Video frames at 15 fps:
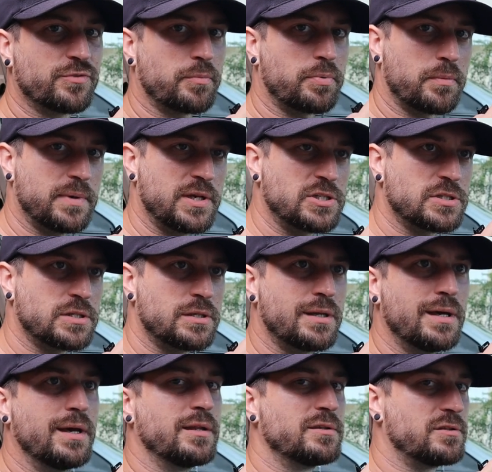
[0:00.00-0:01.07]
for
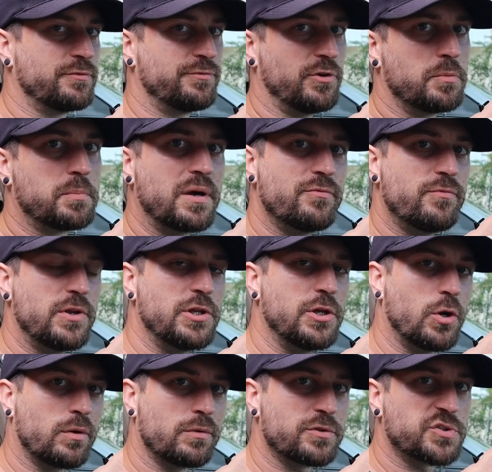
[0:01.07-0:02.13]
permission to film my
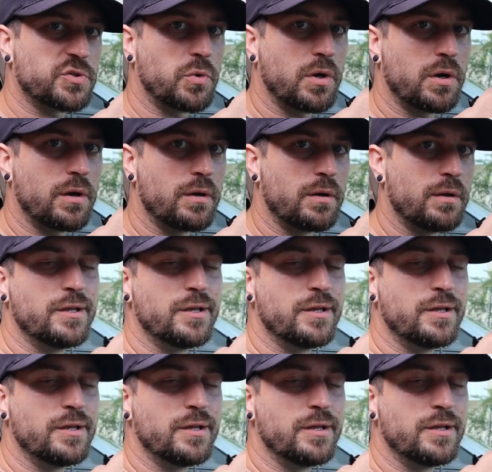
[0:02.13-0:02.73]
video in the store.